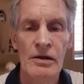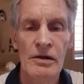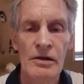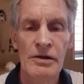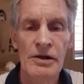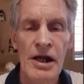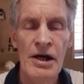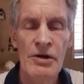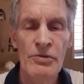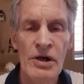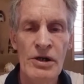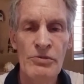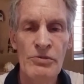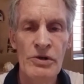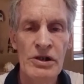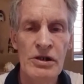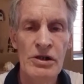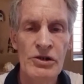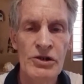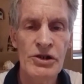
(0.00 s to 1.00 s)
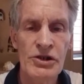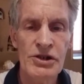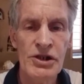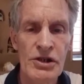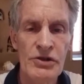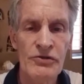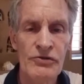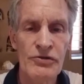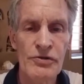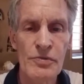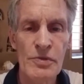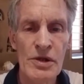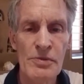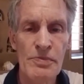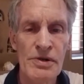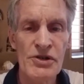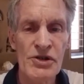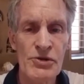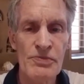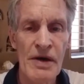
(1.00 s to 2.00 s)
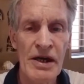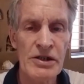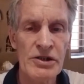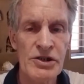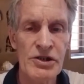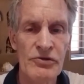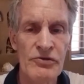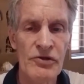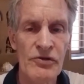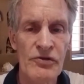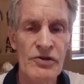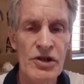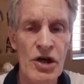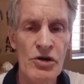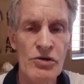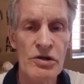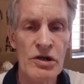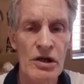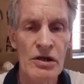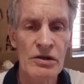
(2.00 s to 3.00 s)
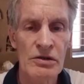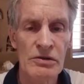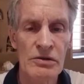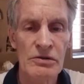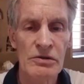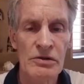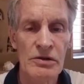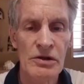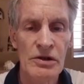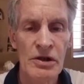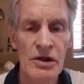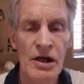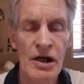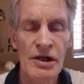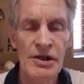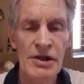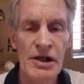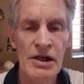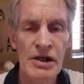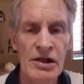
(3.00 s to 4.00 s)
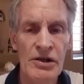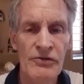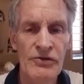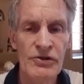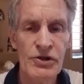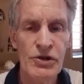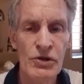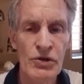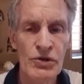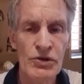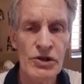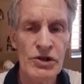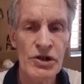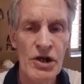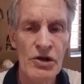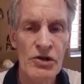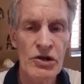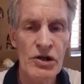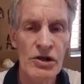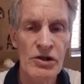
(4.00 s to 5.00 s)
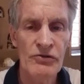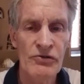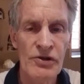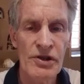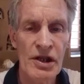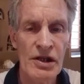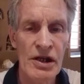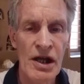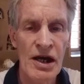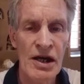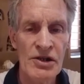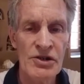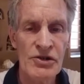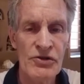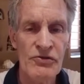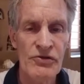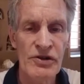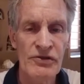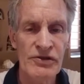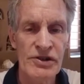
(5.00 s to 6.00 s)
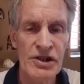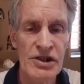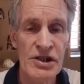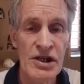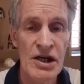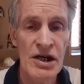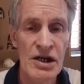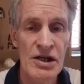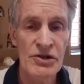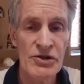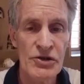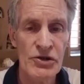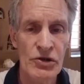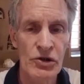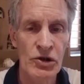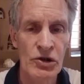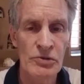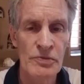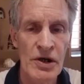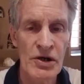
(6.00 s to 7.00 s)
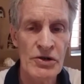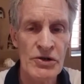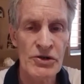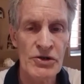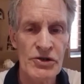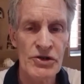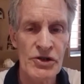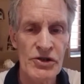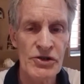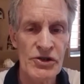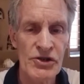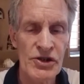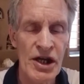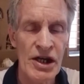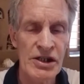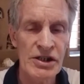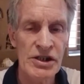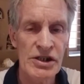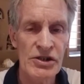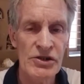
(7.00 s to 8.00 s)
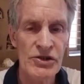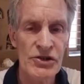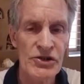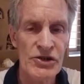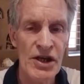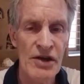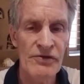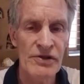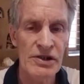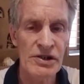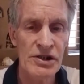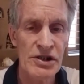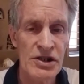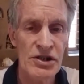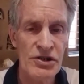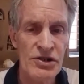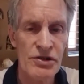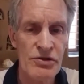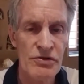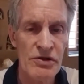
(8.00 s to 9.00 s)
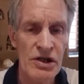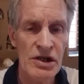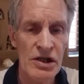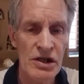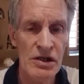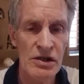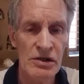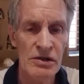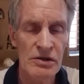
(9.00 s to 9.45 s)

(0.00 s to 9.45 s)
Now, when we look at it from the perspective of yoga, and I have taught yoga for the last 50 years almost, since 1973.